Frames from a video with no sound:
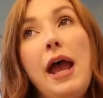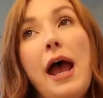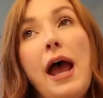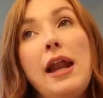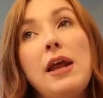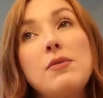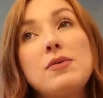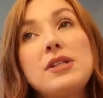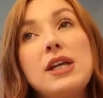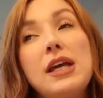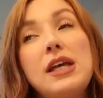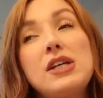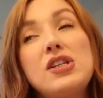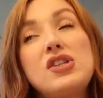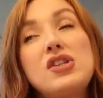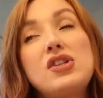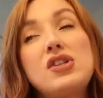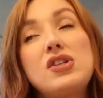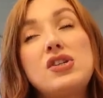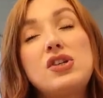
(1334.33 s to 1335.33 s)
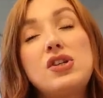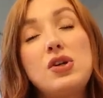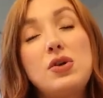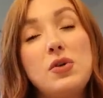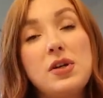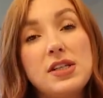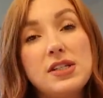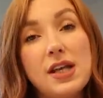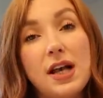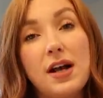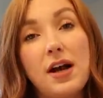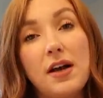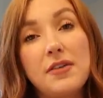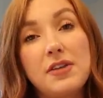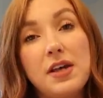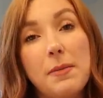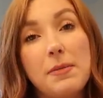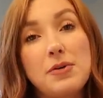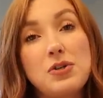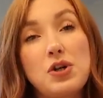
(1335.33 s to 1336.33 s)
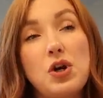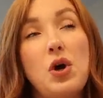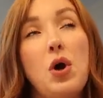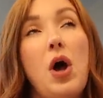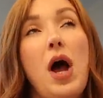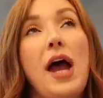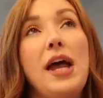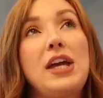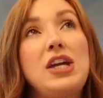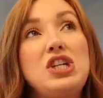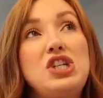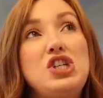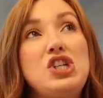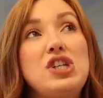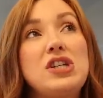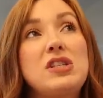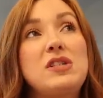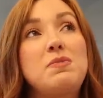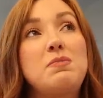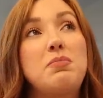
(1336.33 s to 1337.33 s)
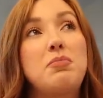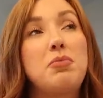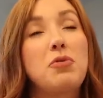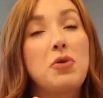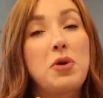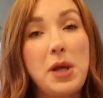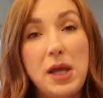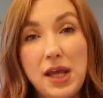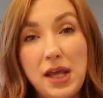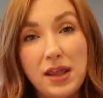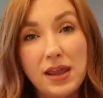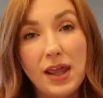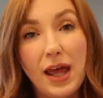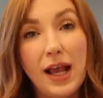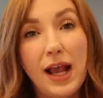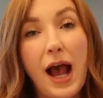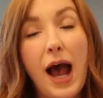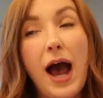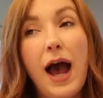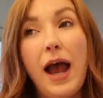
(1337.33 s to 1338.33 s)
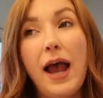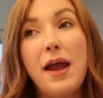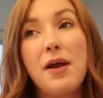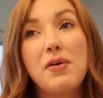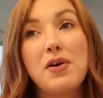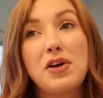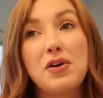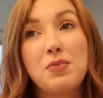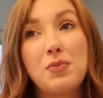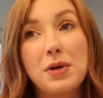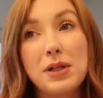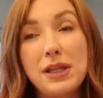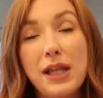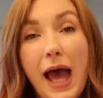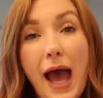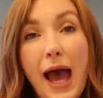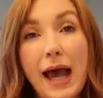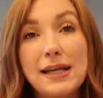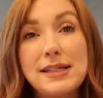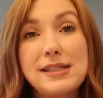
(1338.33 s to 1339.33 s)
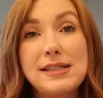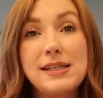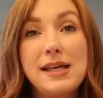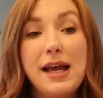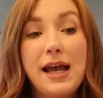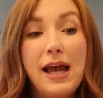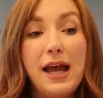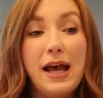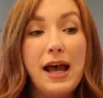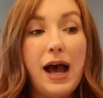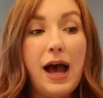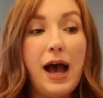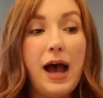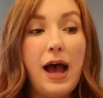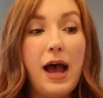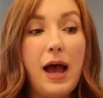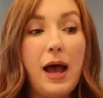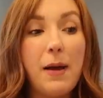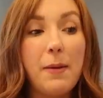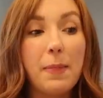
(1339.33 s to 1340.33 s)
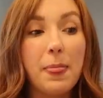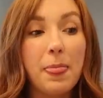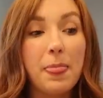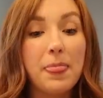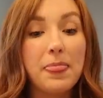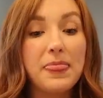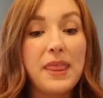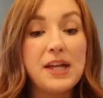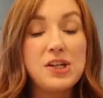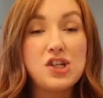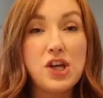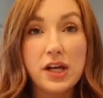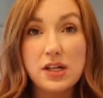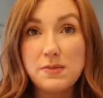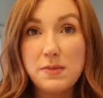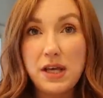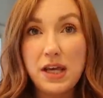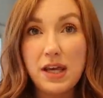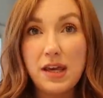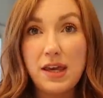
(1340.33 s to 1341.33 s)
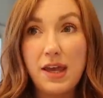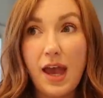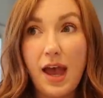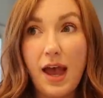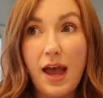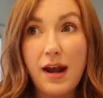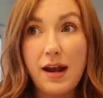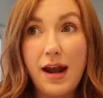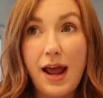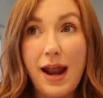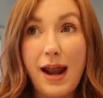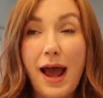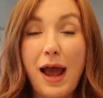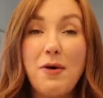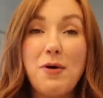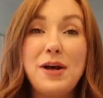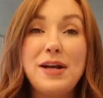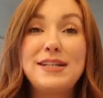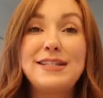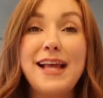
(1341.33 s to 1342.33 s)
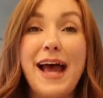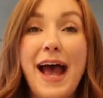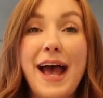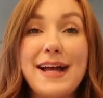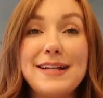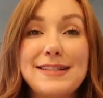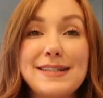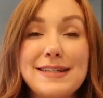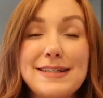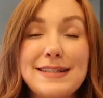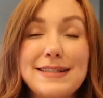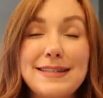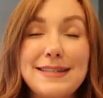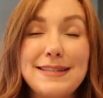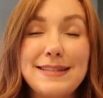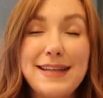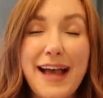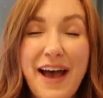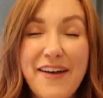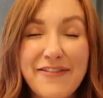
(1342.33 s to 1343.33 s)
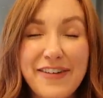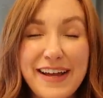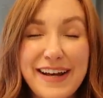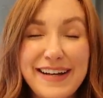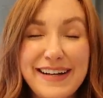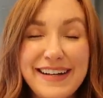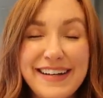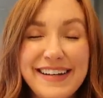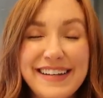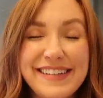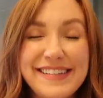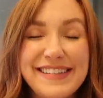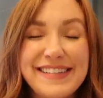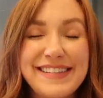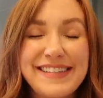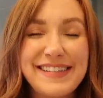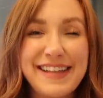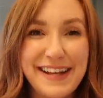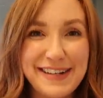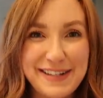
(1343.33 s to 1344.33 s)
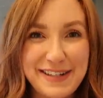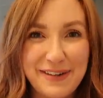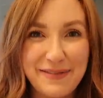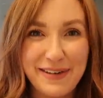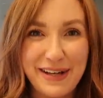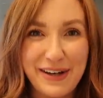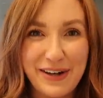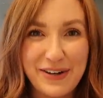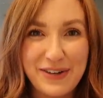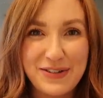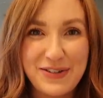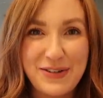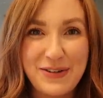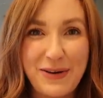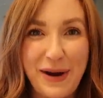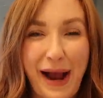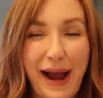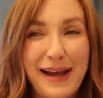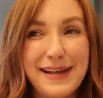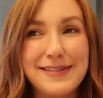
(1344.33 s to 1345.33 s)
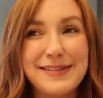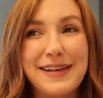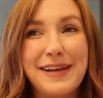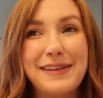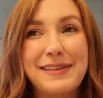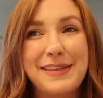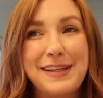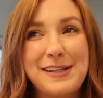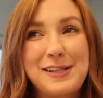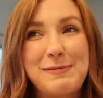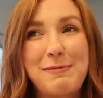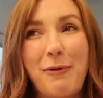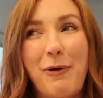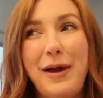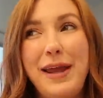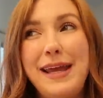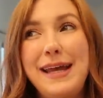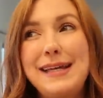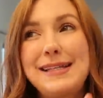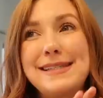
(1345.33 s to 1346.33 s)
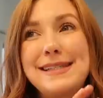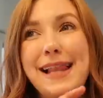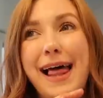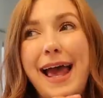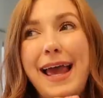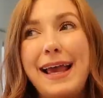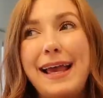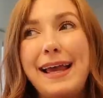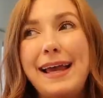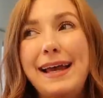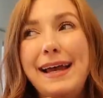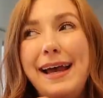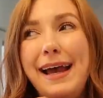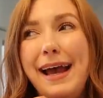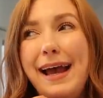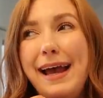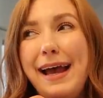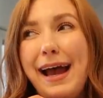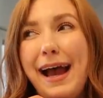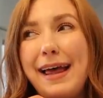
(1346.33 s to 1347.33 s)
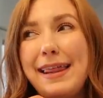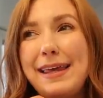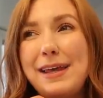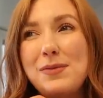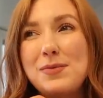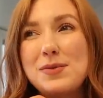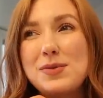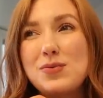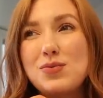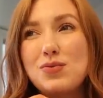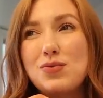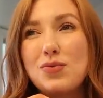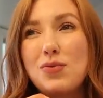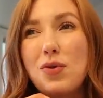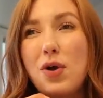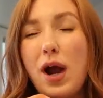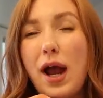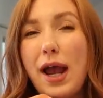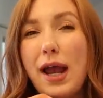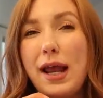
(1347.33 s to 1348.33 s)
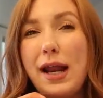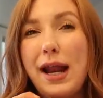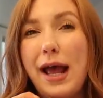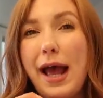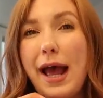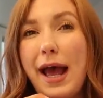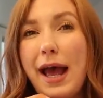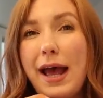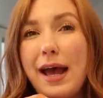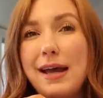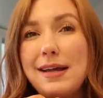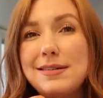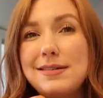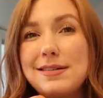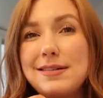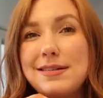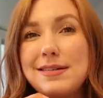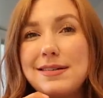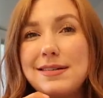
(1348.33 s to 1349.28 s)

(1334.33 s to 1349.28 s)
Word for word: And it was like, as soon as I got the epidural, I could just breathe. Like I could relax. Um, they checked me again and I was at seven centimeters, you guys. At this point, it's like, I think it was right at